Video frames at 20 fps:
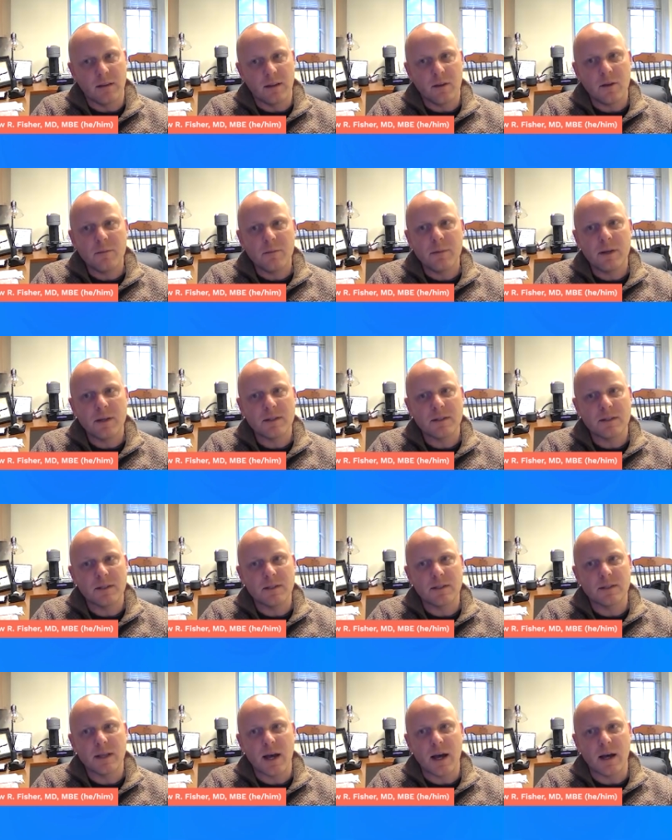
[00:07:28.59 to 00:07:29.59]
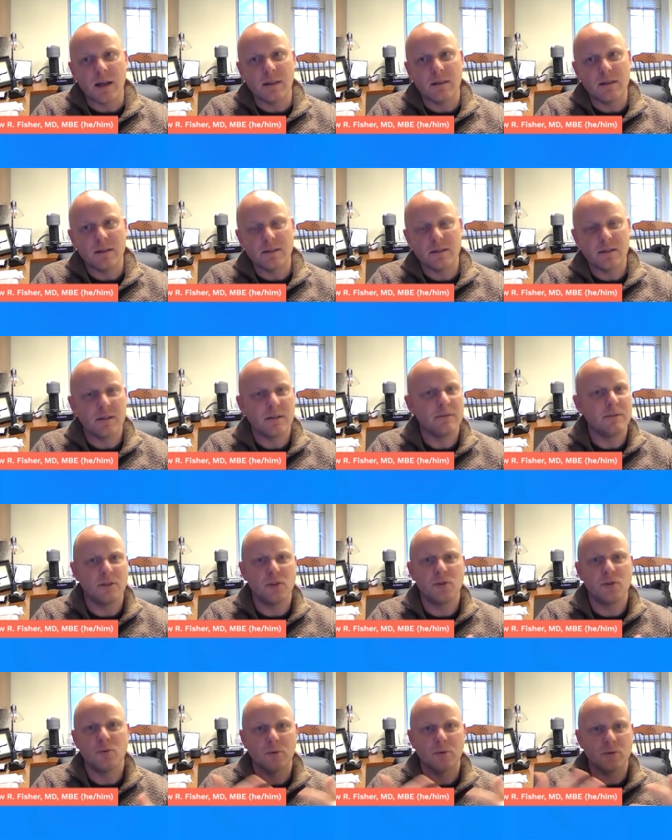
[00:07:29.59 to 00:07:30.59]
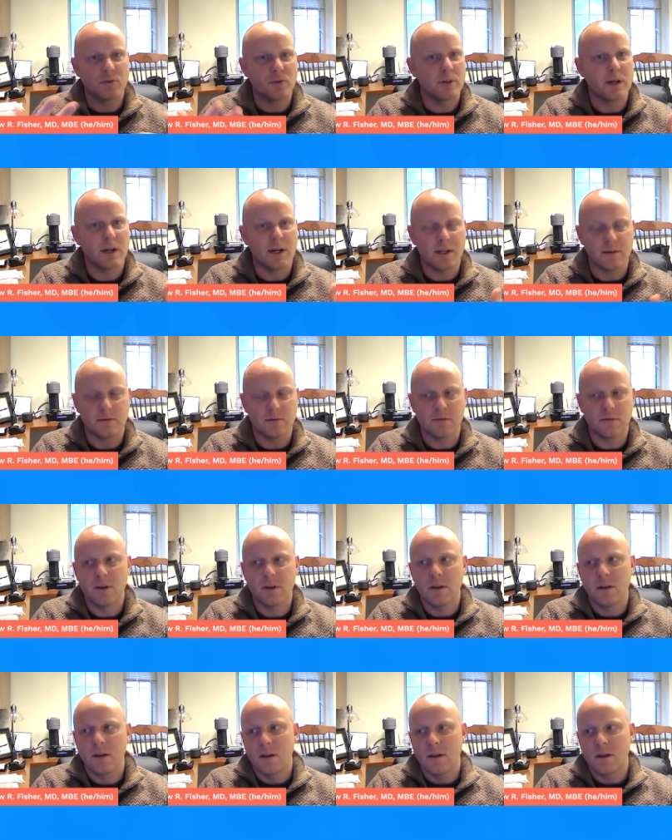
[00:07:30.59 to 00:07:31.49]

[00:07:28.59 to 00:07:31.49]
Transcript: the other piece is that these individuals are kind of